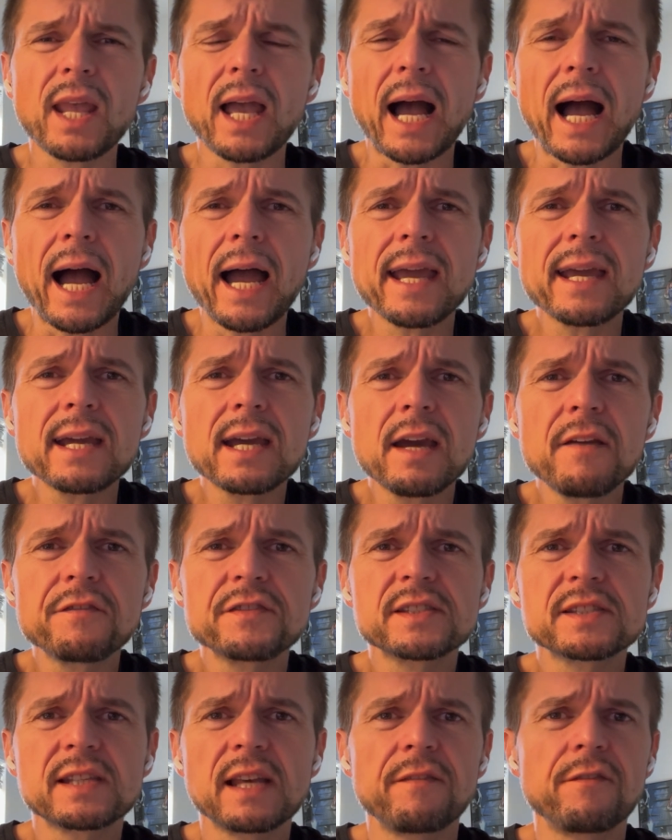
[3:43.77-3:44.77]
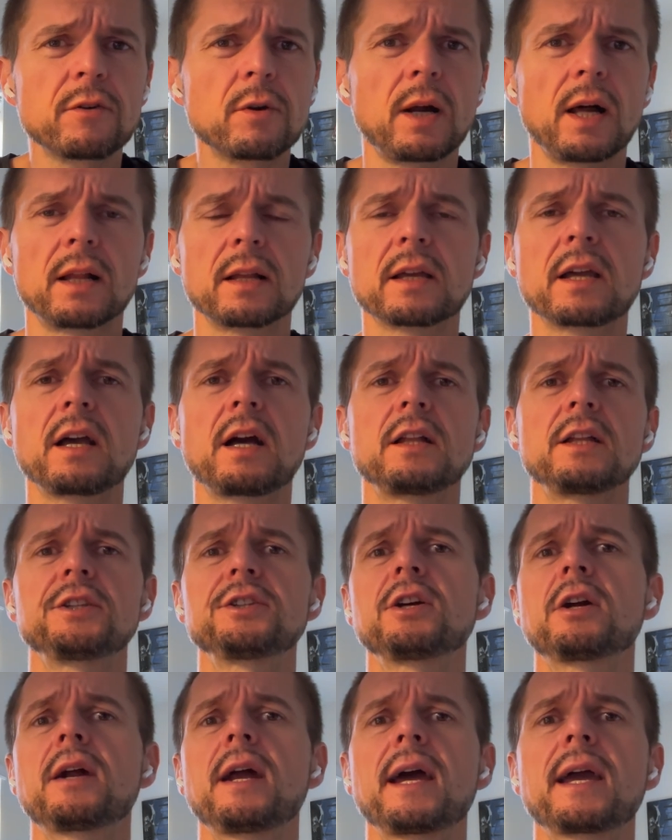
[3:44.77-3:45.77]
I have several
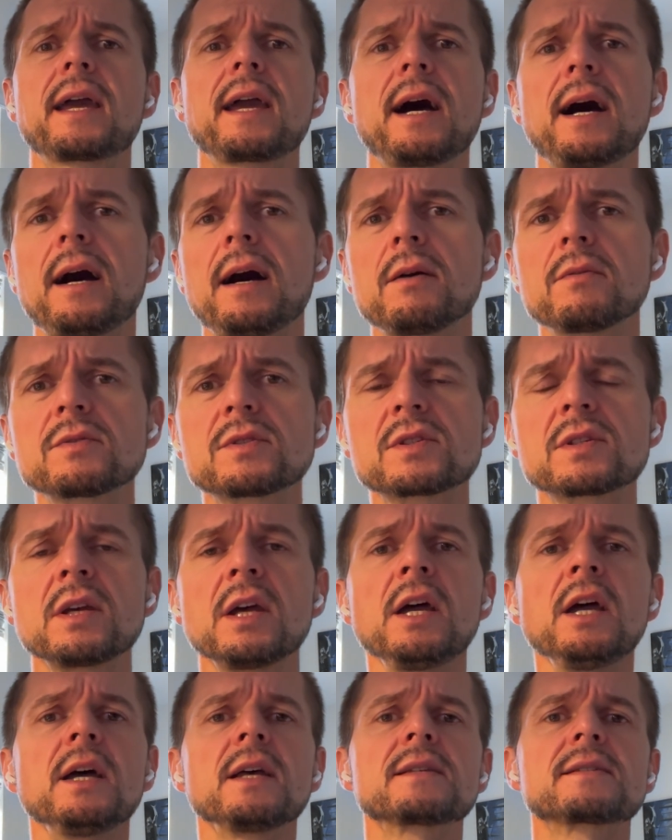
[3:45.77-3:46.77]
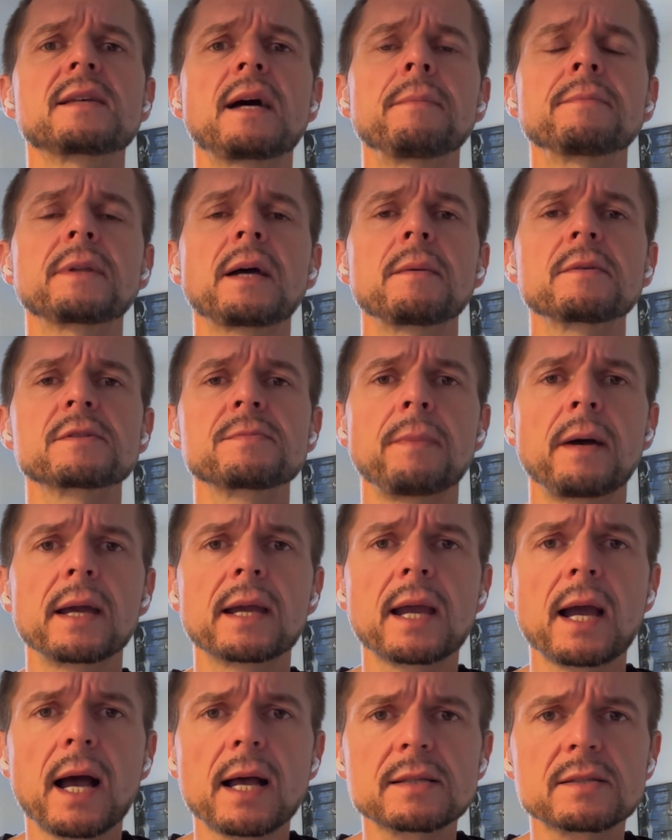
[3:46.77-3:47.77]
calendar accounts. Sometimes my
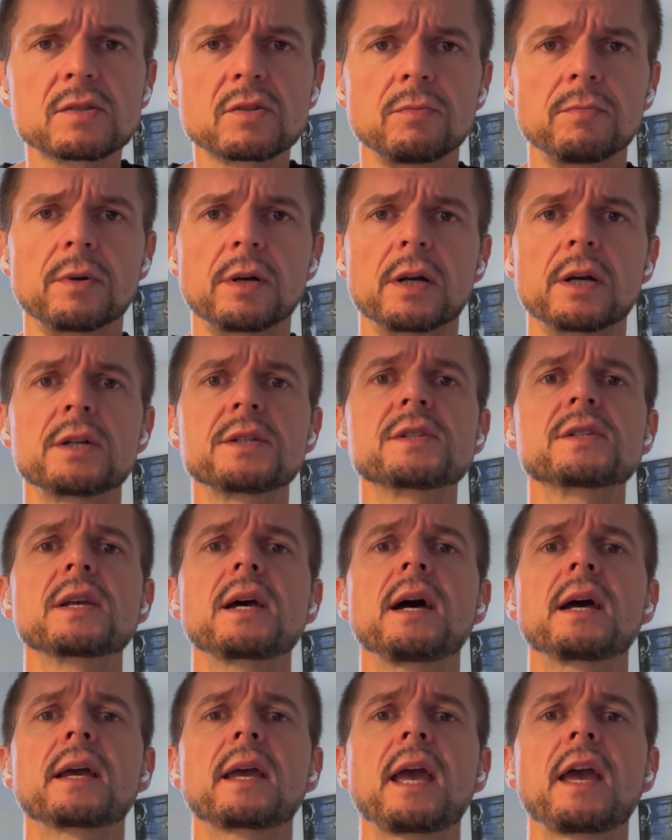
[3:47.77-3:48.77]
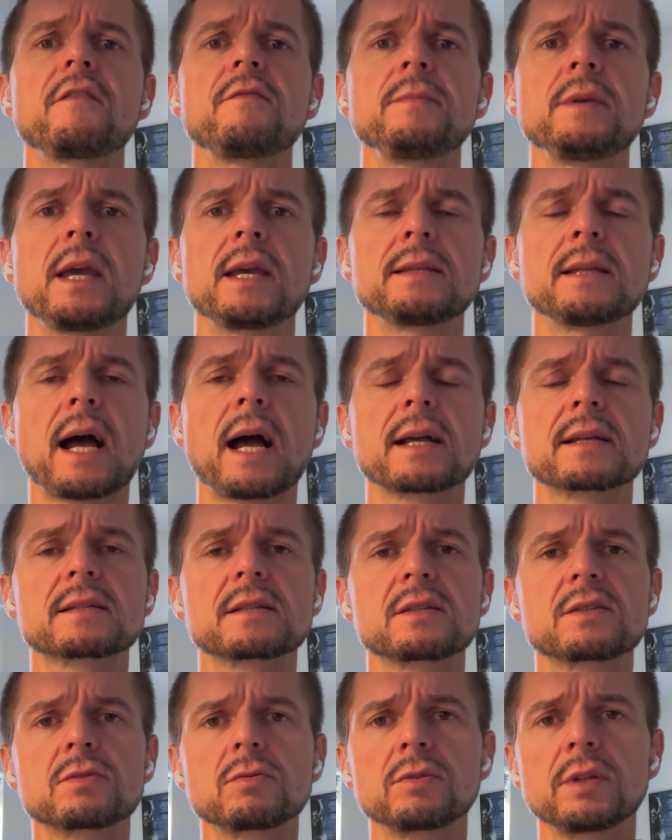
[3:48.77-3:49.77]
customers gave me an
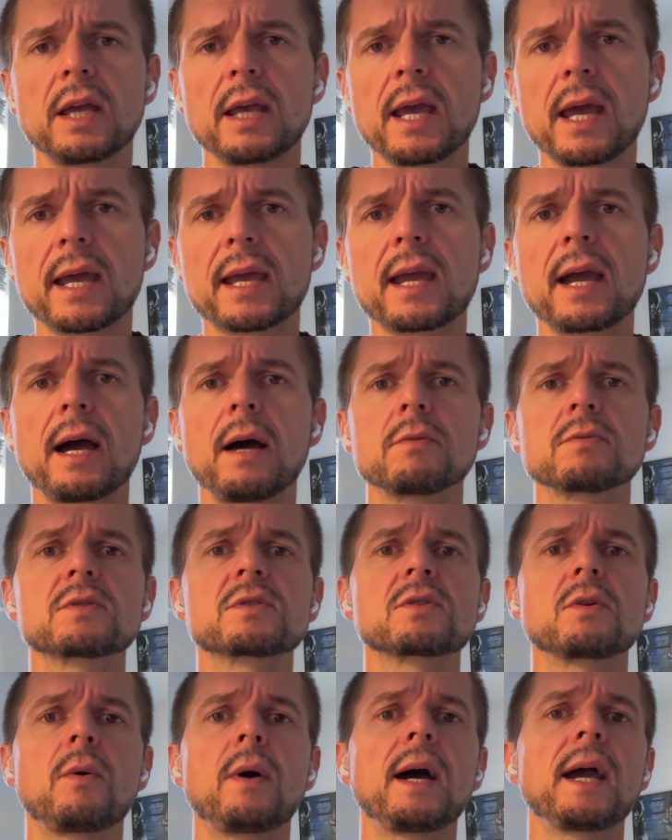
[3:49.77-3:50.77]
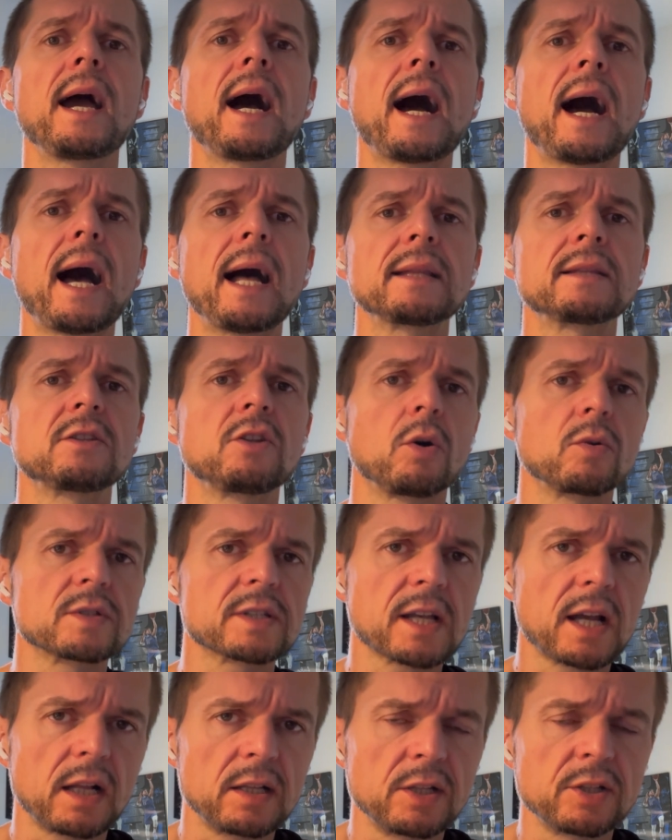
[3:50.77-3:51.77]
access to their account, so I add
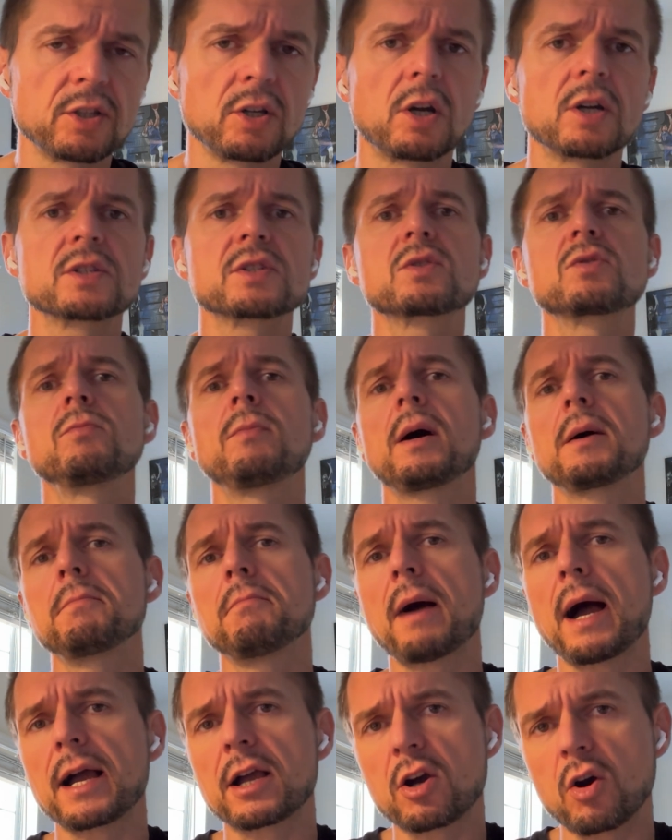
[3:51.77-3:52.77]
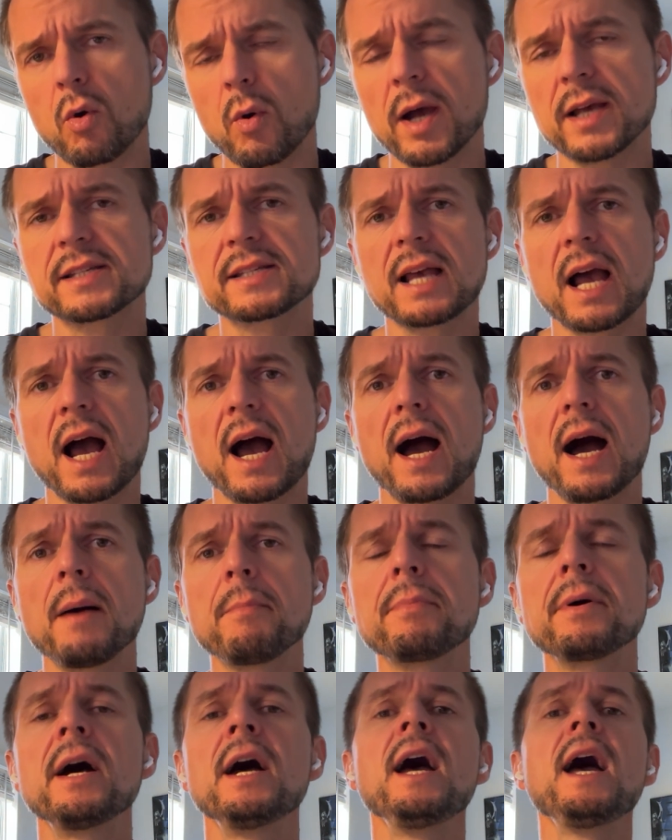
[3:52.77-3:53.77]
those calendars to my macOS
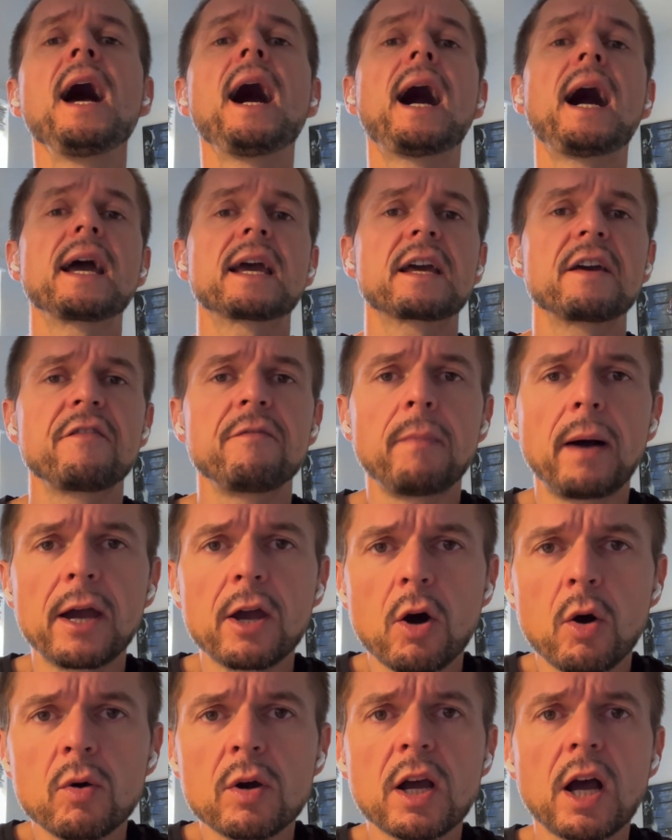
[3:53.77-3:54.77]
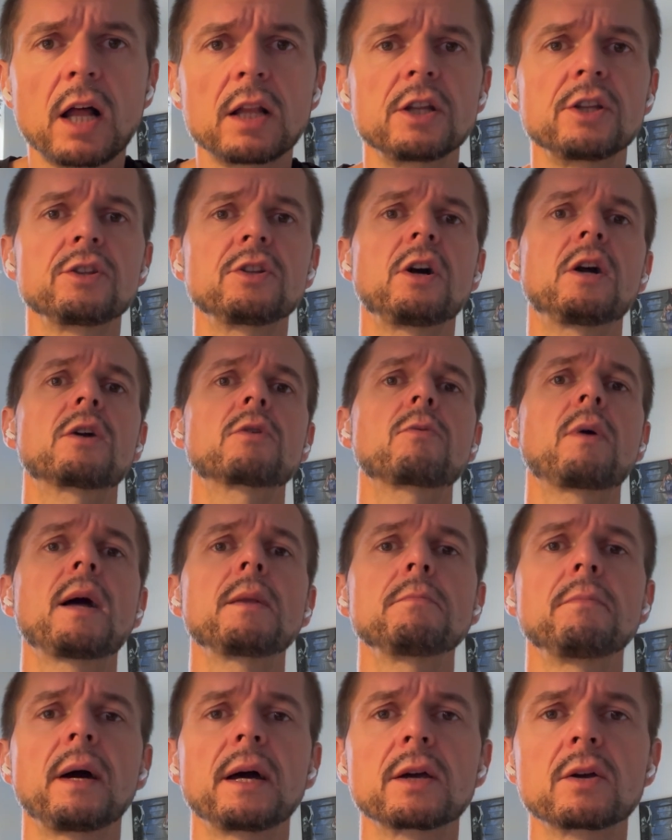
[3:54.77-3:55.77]
app. I have my own calendar
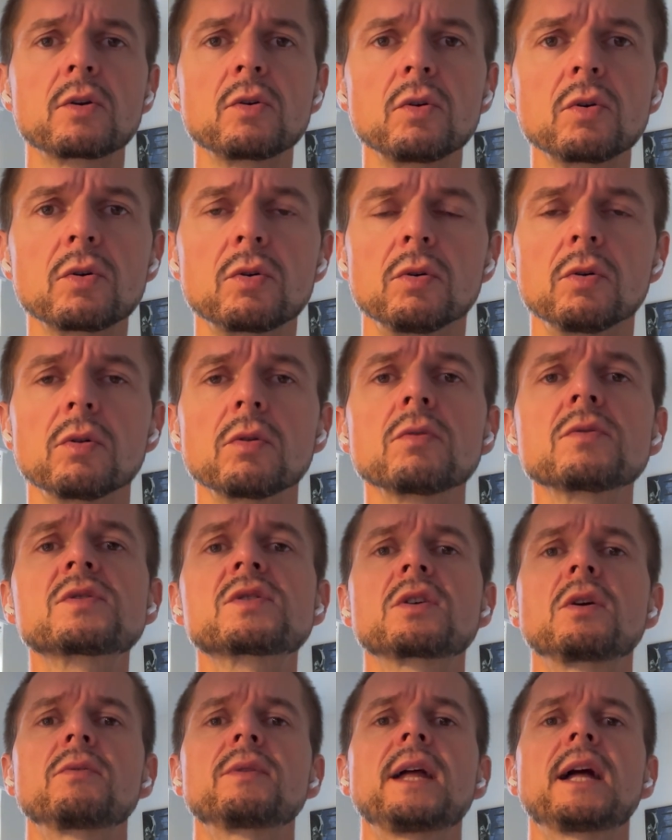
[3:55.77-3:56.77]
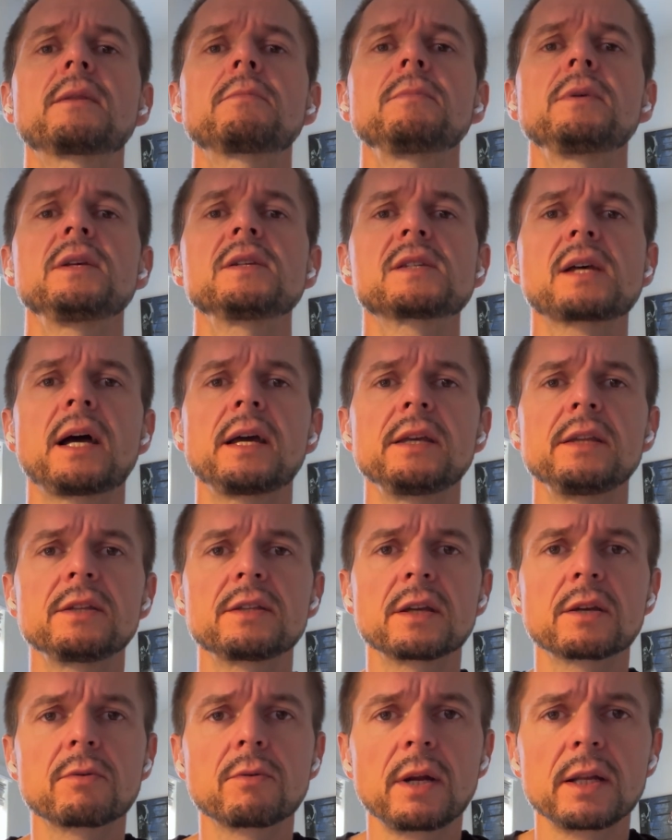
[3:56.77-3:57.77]
run by Google, so that means I
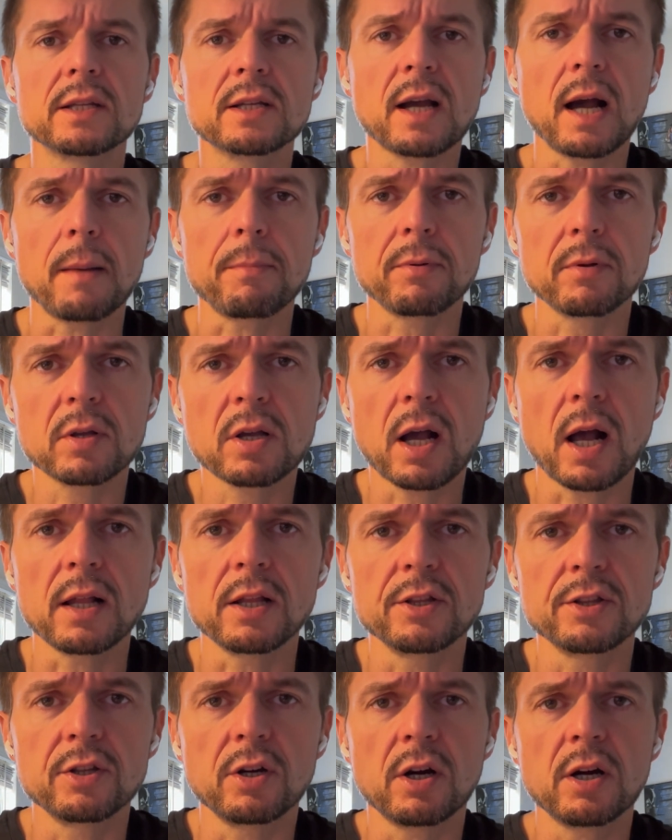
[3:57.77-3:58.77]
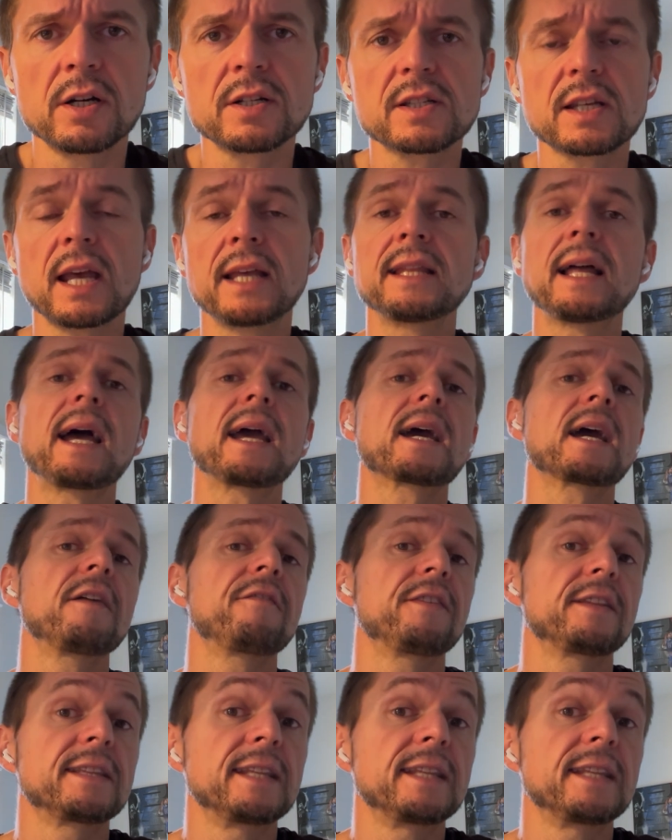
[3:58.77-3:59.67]
integrate couple calendars. And I have a